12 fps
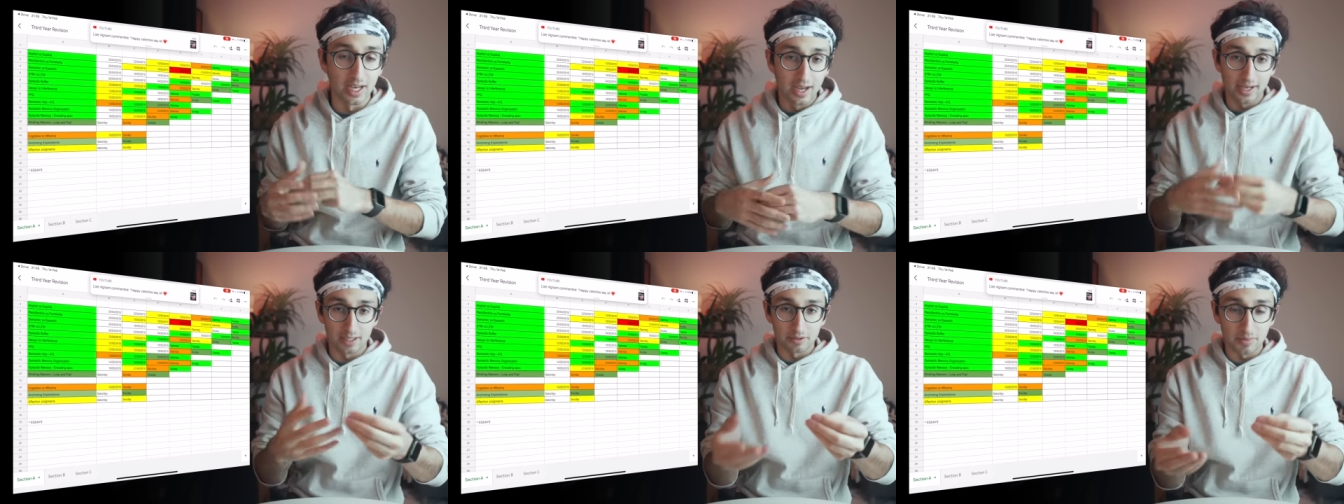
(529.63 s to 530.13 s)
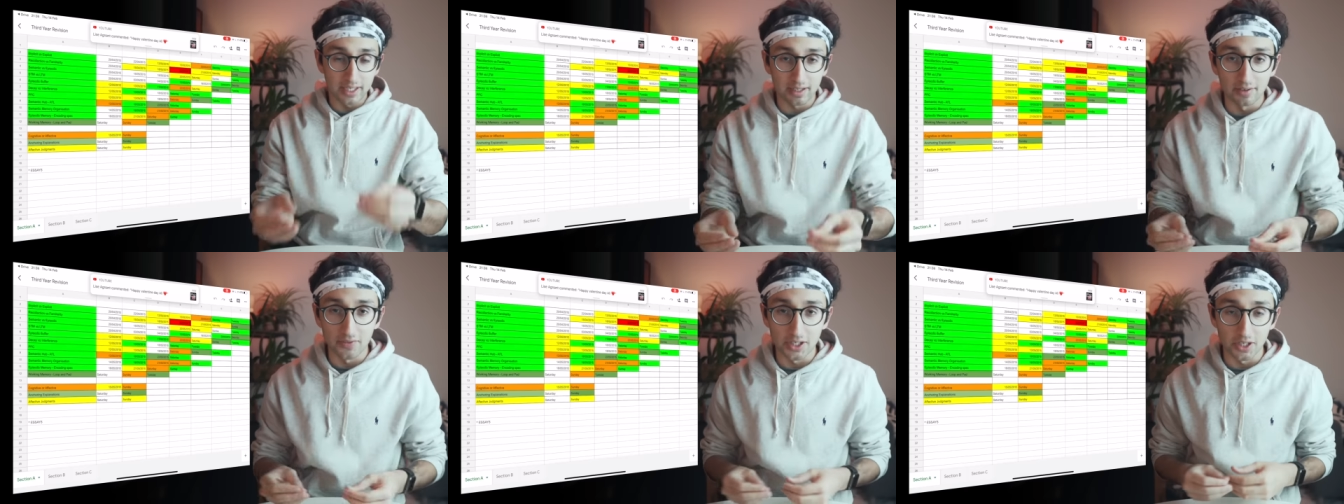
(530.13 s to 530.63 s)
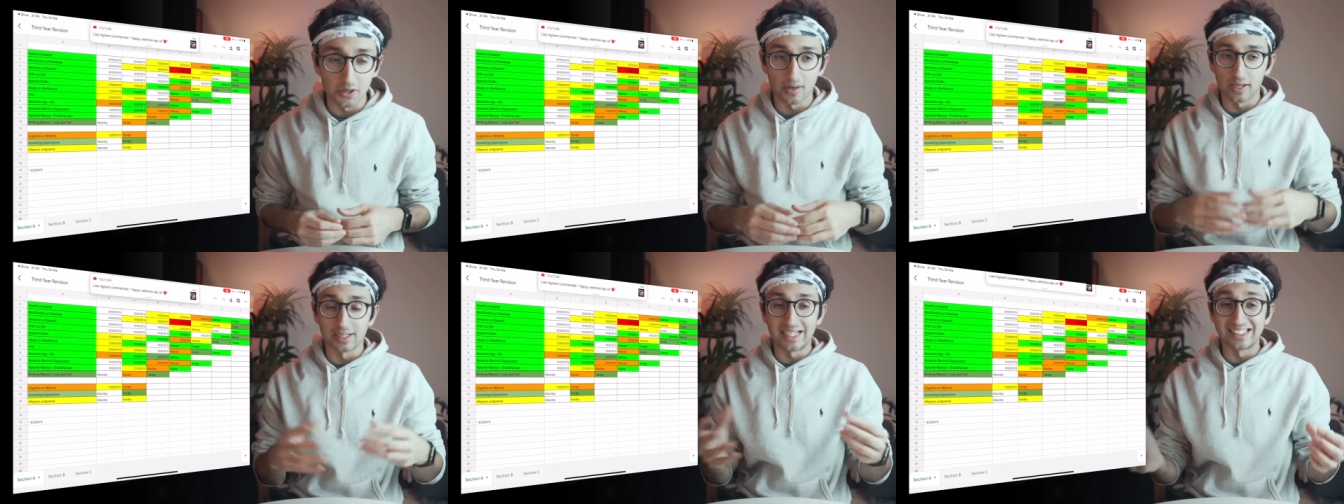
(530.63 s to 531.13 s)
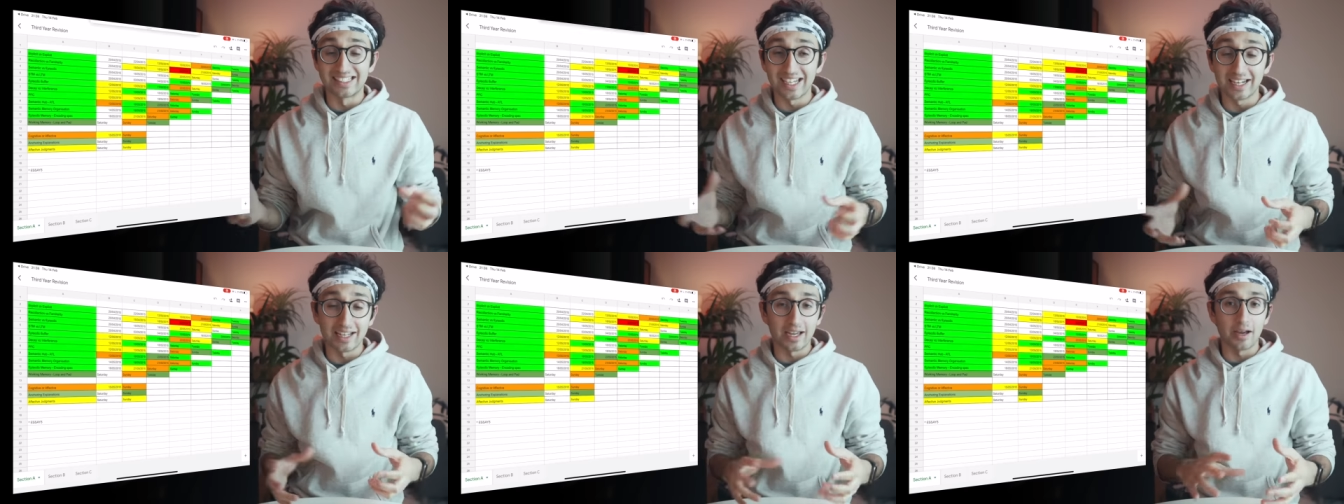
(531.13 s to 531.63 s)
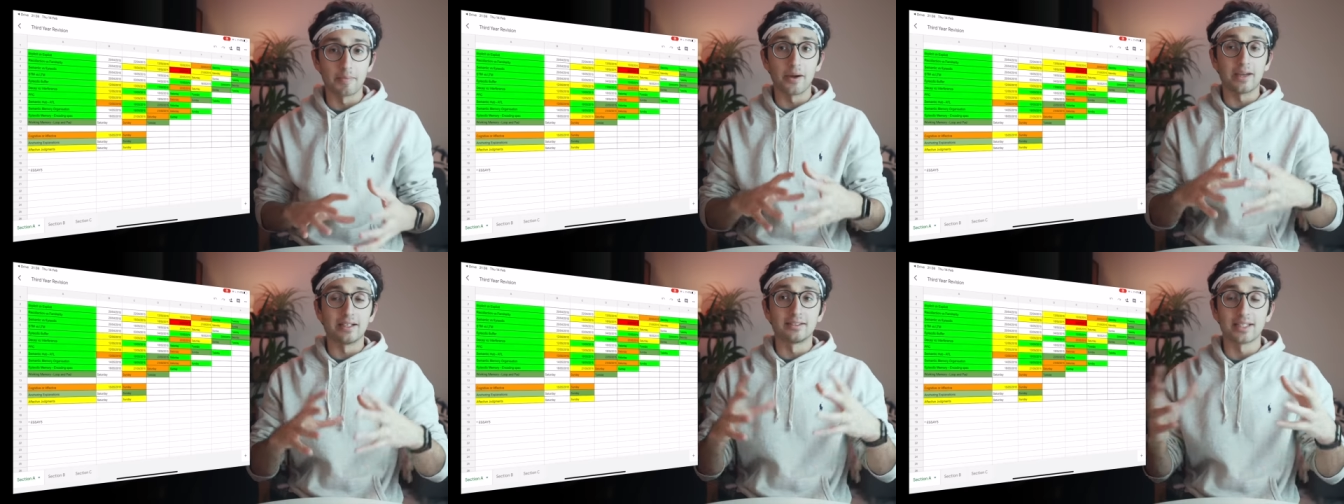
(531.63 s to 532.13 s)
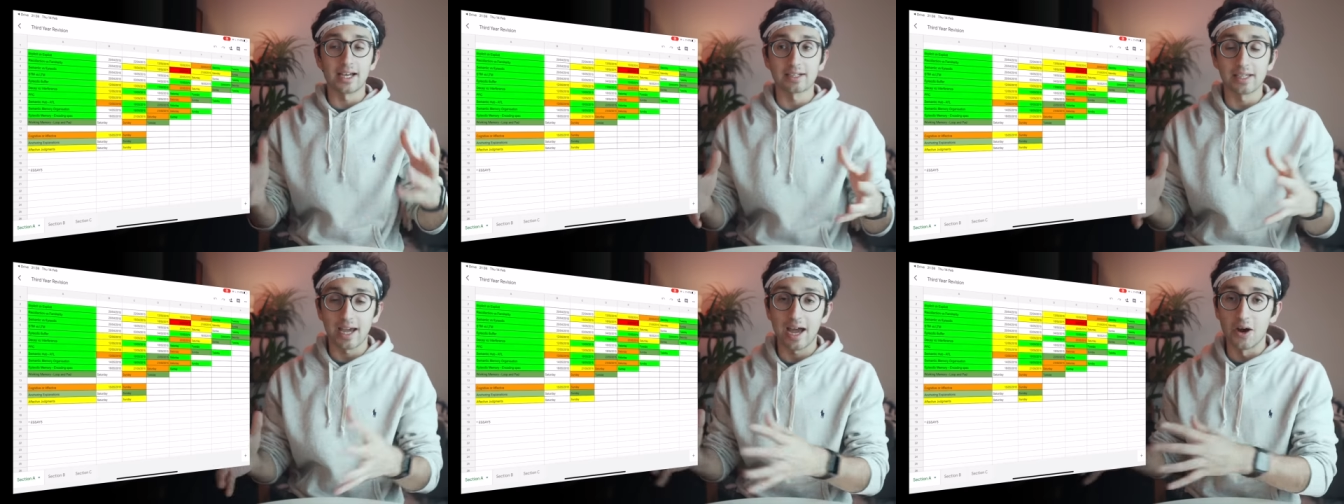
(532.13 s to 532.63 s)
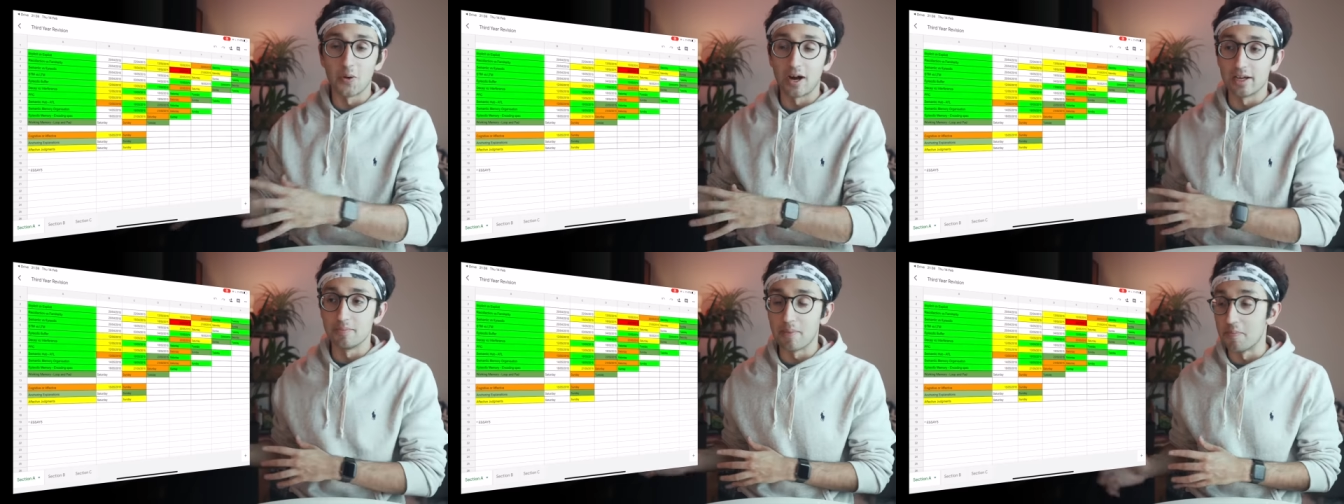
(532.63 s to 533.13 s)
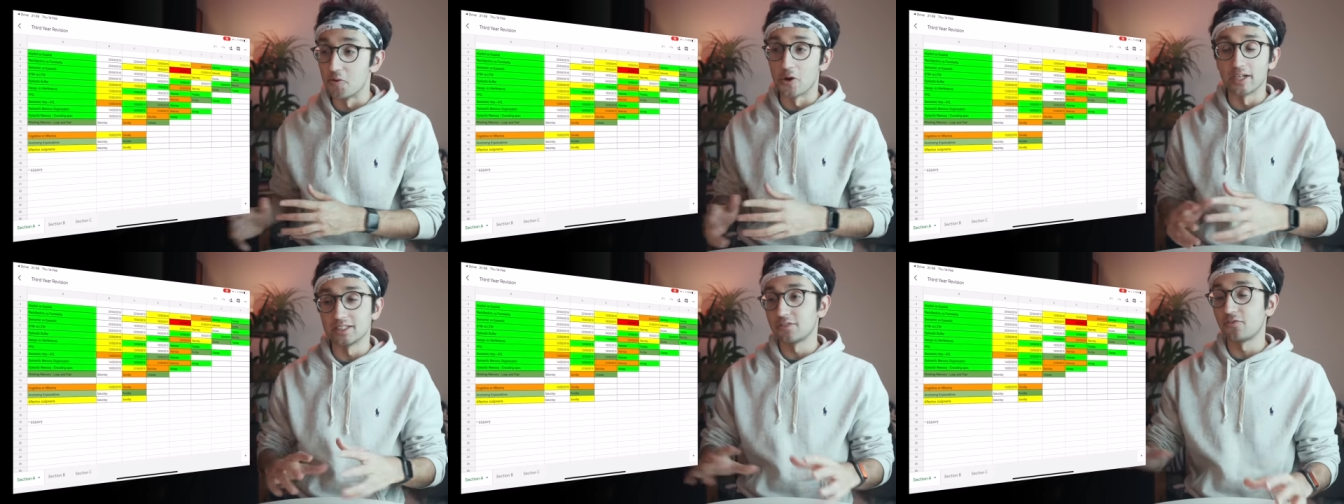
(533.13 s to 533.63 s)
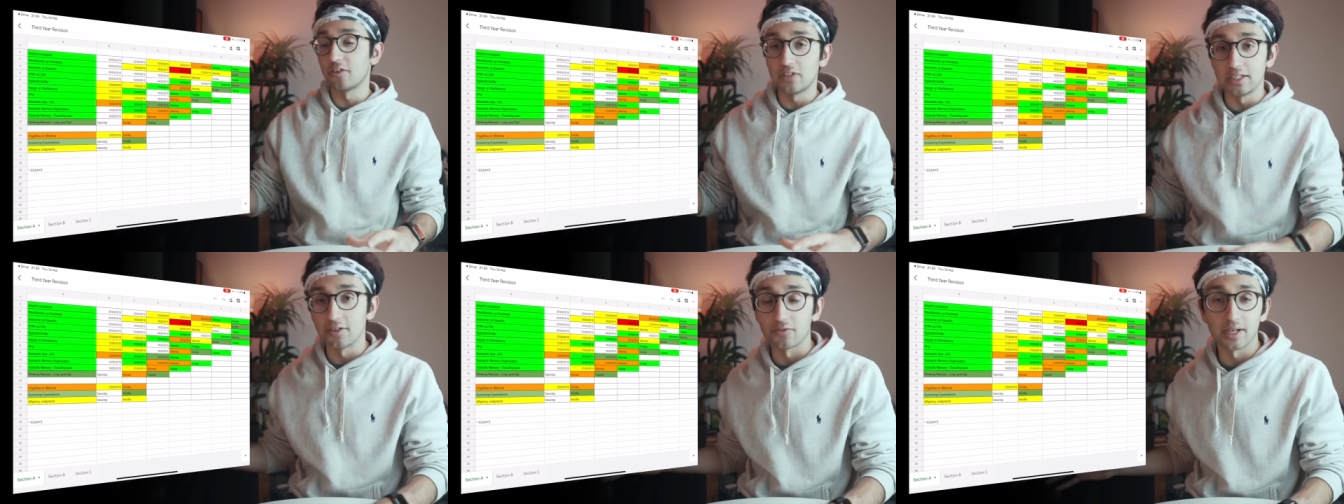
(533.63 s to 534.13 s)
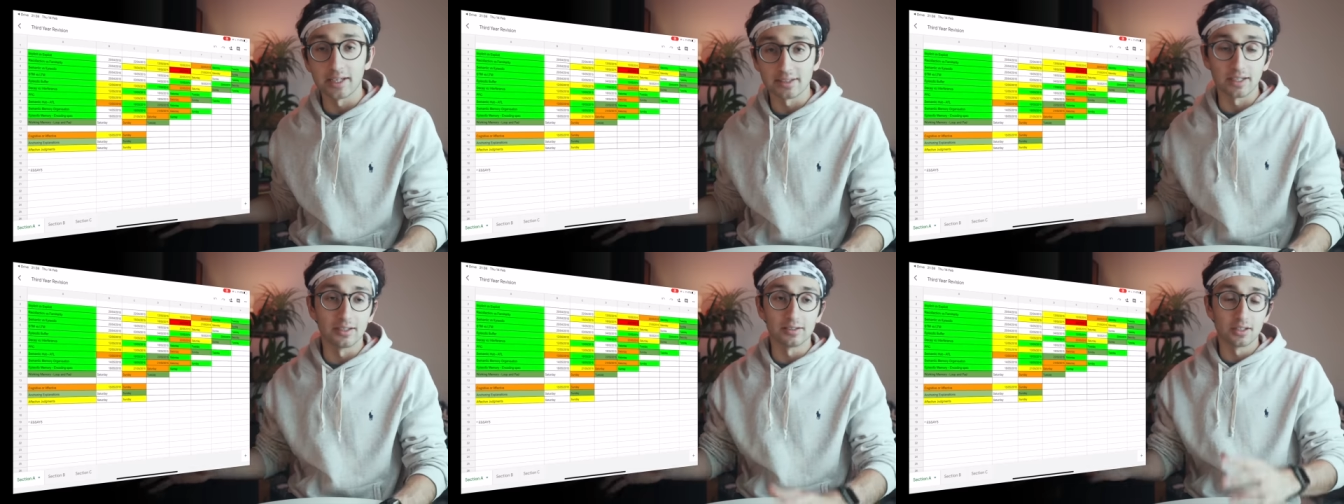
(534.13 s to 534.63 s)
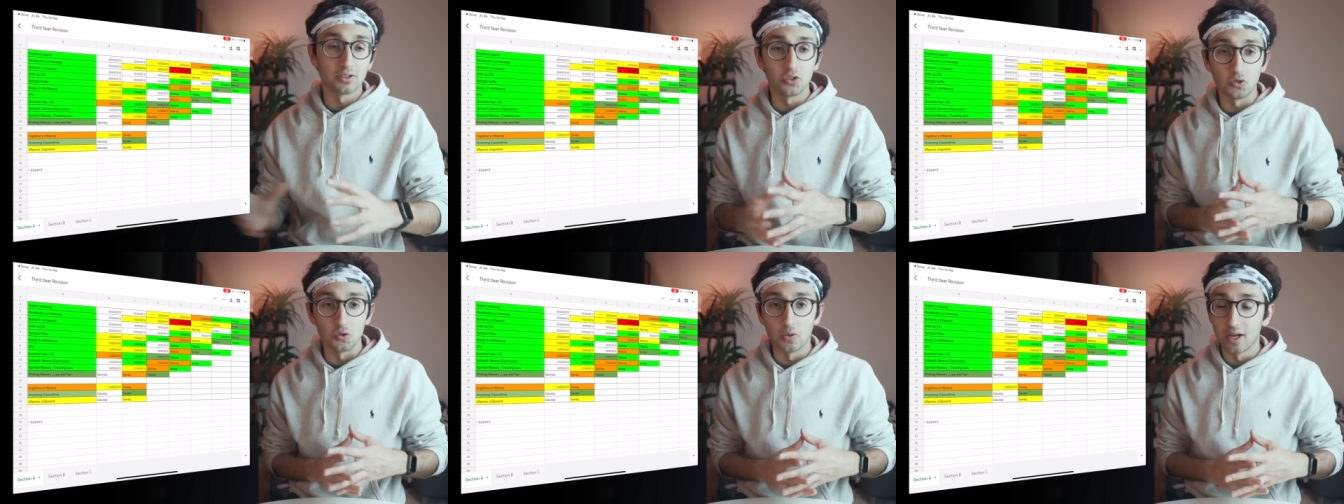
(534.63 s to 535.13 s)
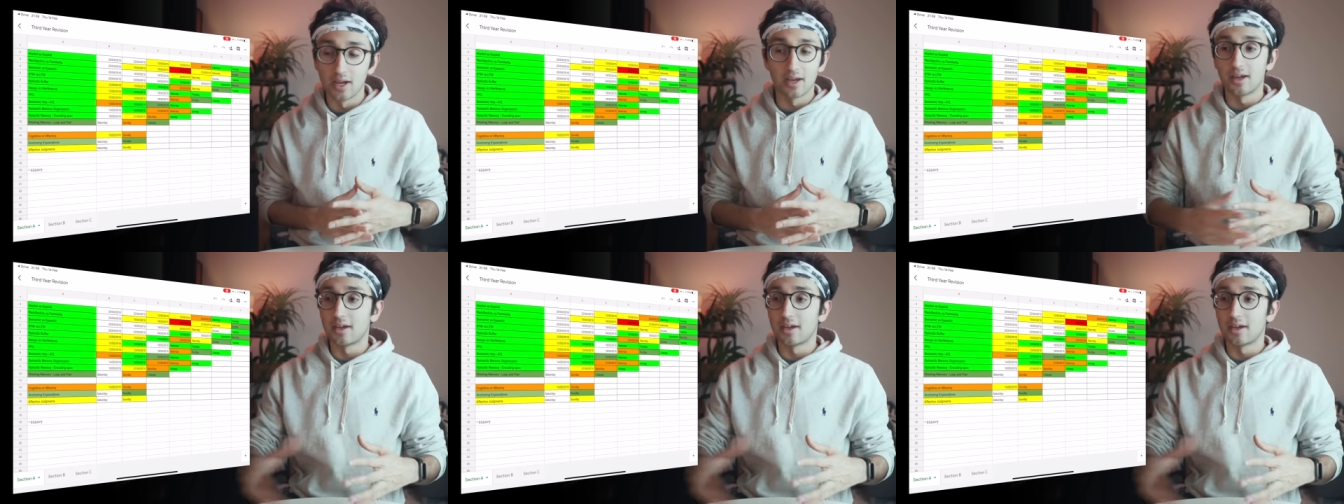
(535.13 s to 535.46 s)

And I'll be making a video at a later date about exactly how I memorized 50 different essays to,